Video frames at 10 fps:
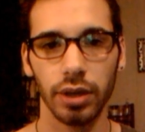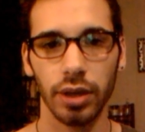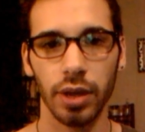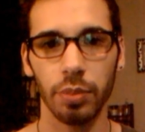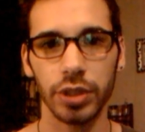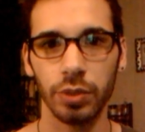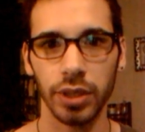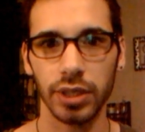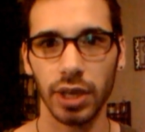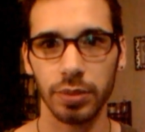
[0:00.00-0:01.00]
in between
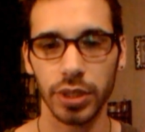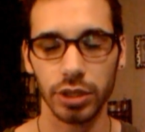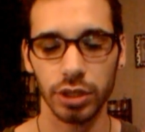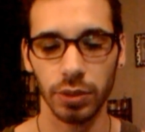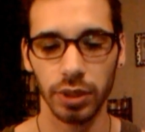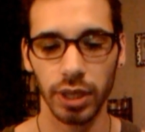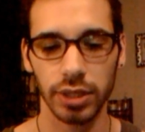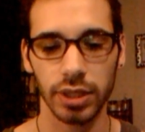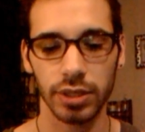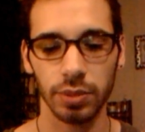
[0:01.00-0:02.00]
the times that you're doing this.
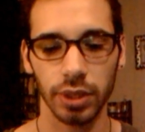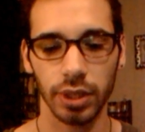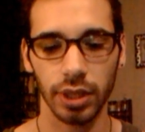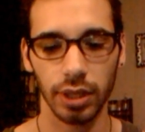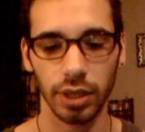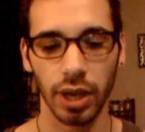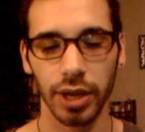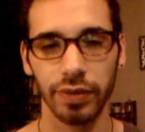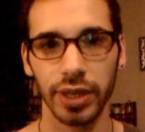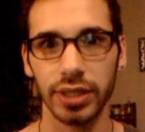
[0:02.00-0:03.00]
It's really kind of
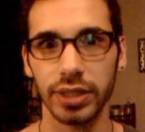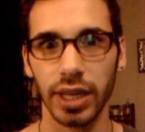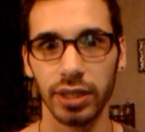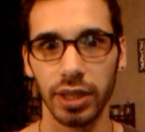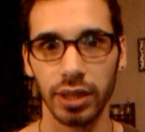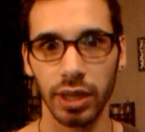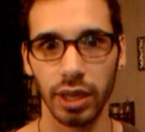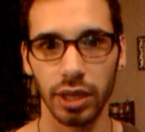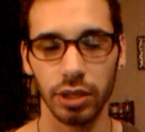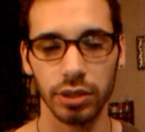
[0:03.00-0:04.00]
like a daily thing.
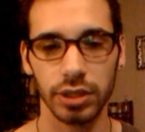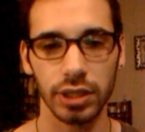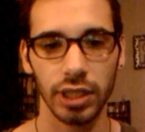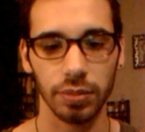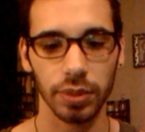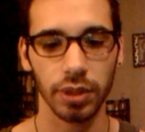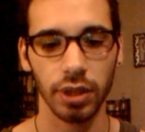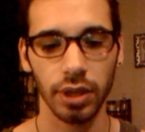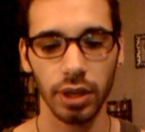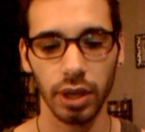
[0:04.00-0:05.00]
You just keep
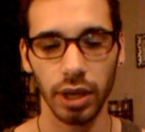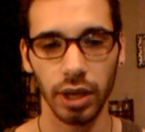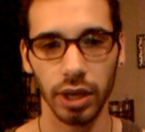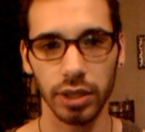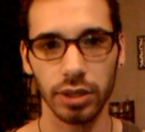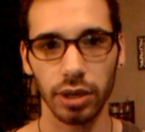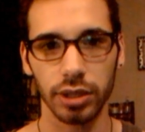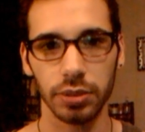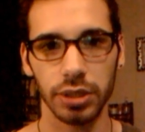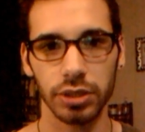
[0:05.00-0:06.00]
talking to
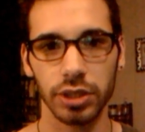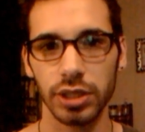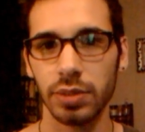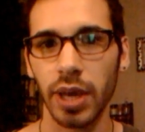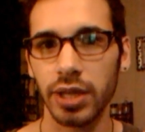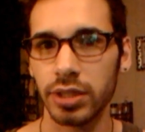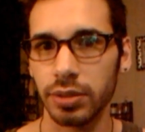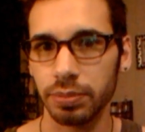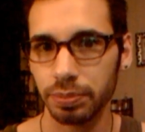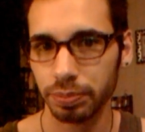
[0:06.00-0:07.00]
it. Just imagine
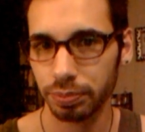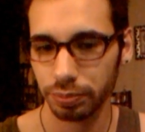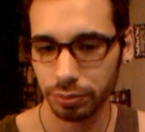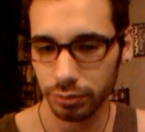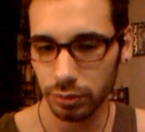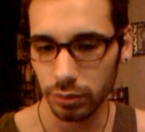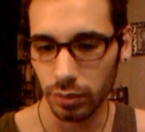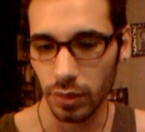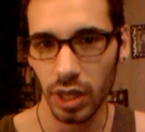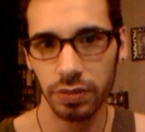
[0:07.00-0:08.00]

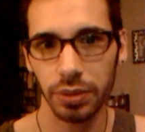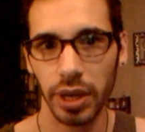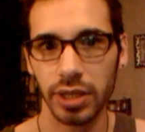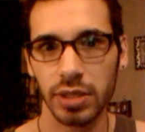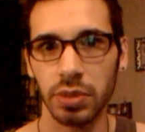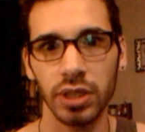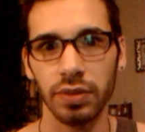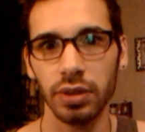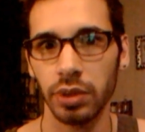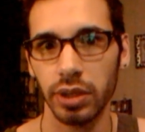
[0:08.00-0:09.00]
if you had someone living
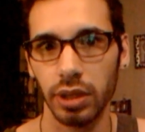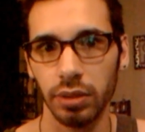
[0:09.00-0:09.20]
with you.